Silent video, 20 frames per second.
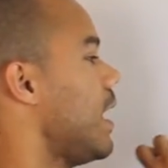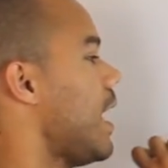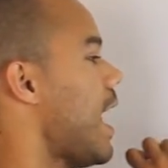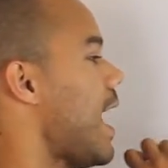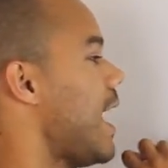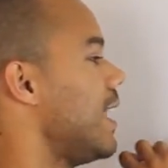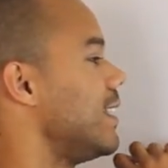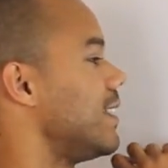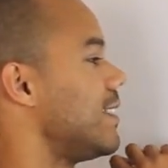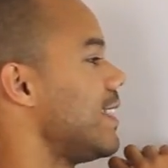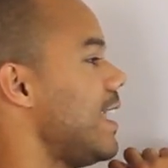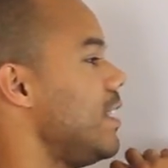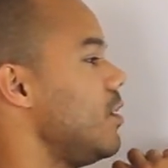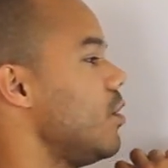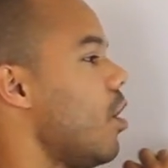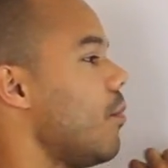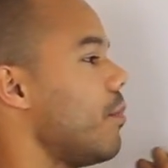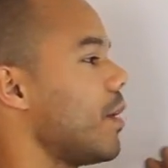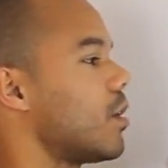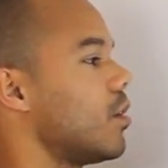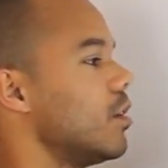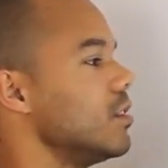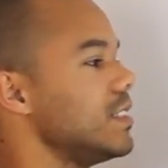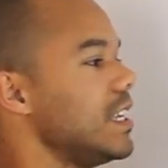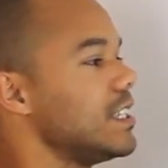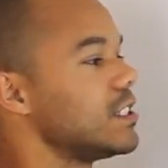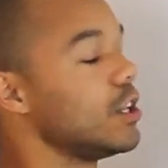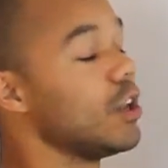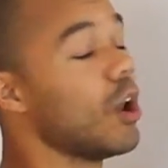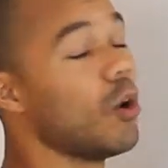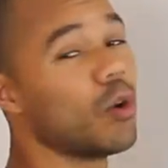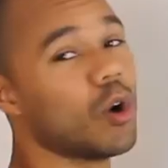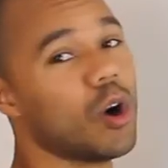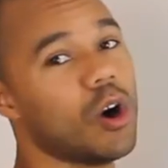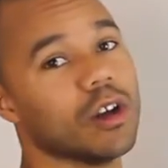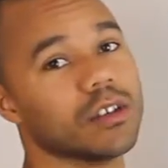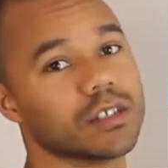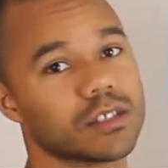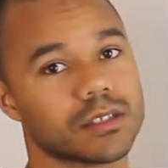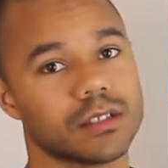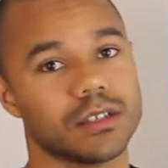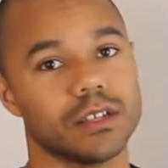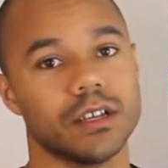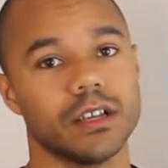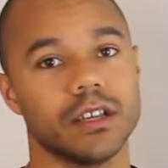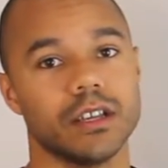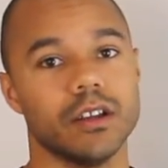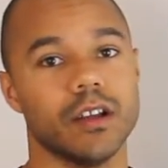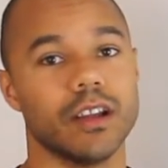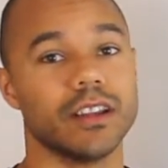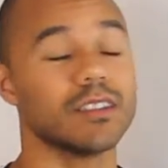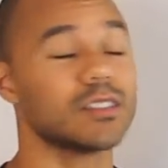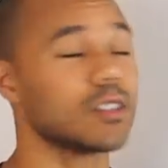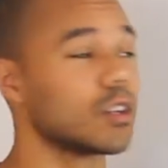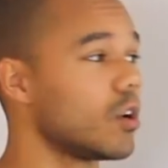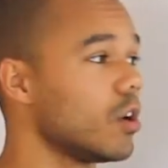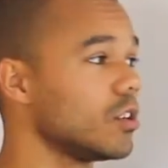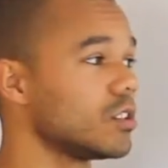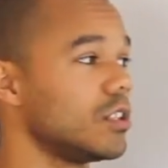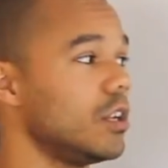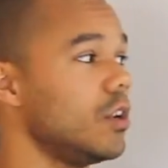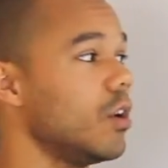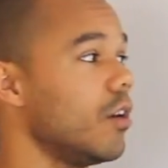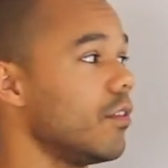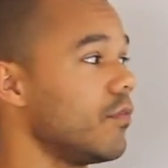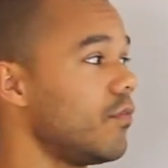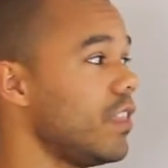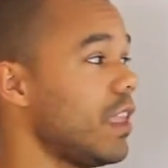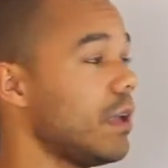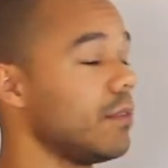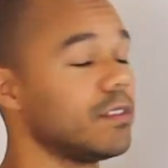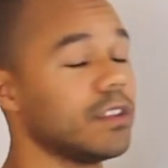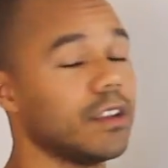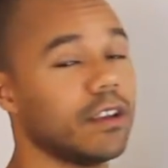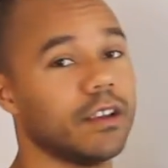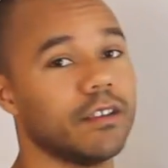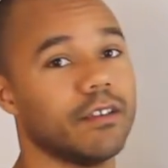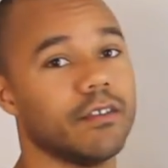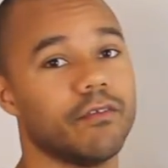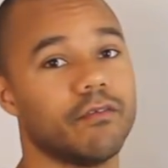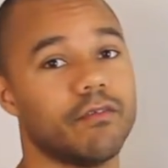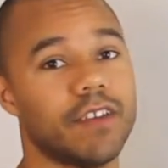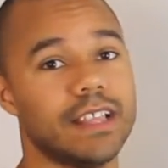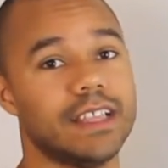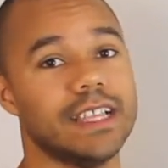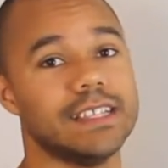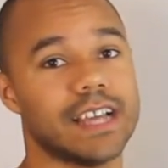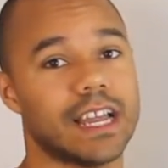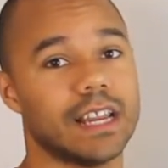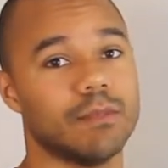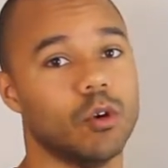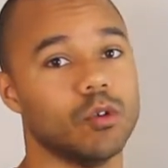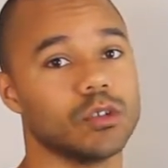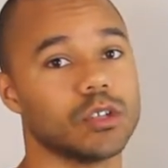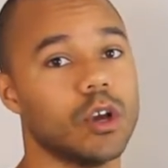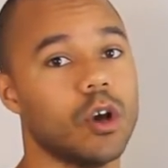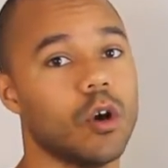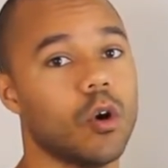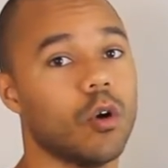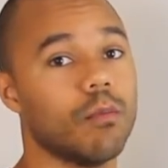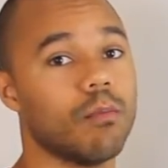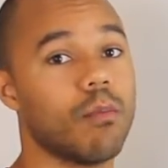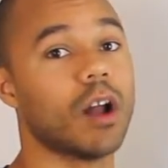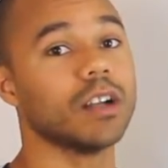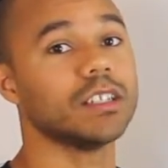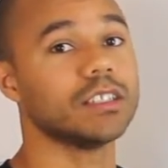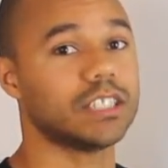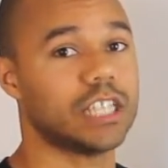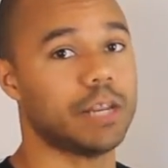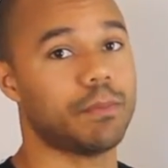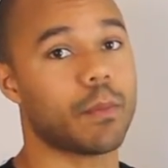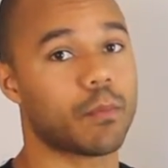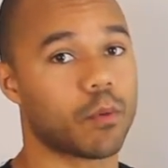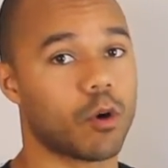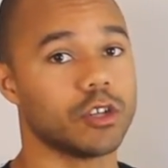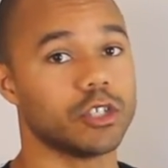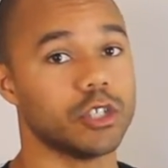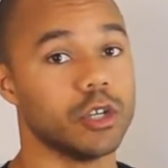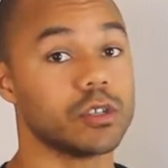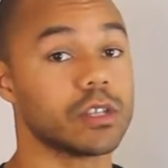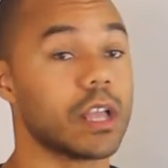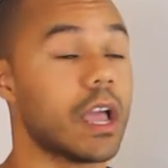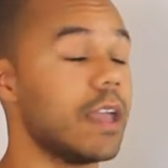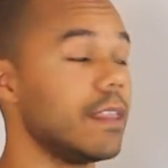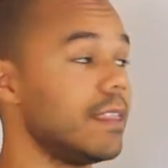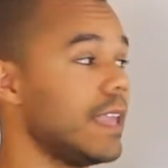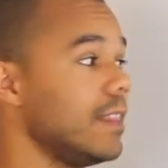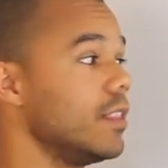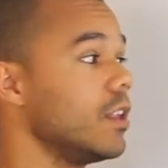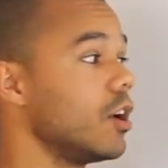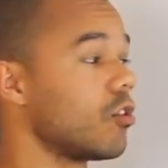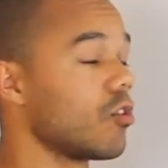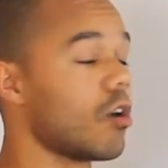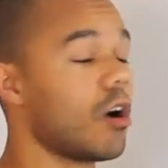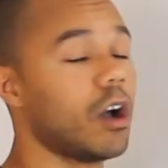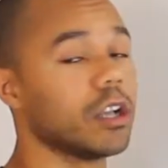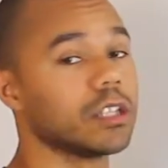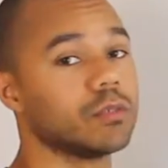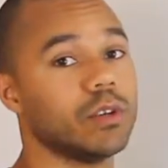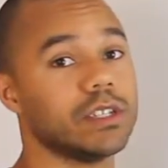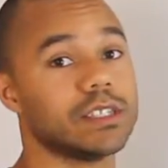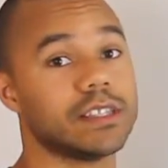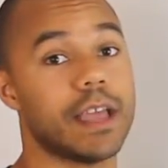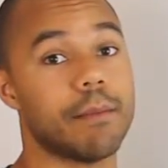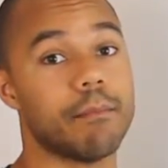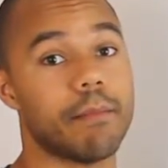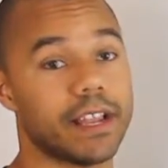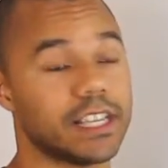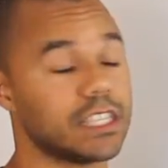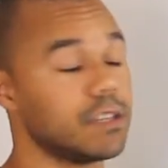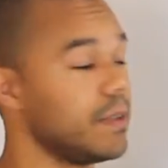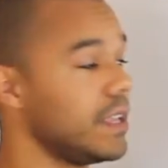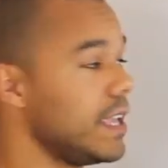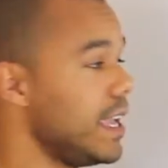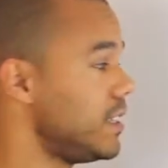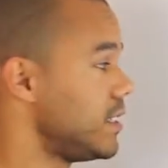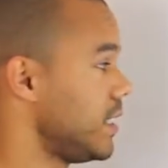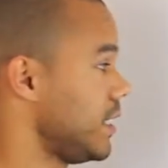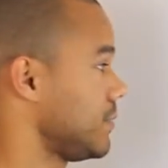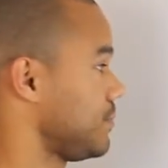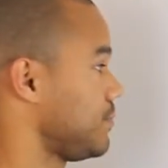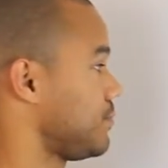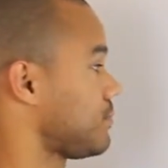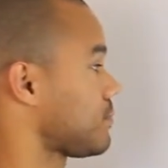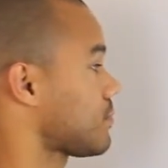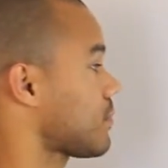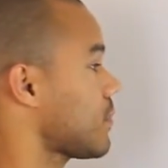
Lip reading: And they're not because it's low cost. It doesn't cost a lot for them to feed these animals on much cheaper produce than the grass which they're meant to be eating.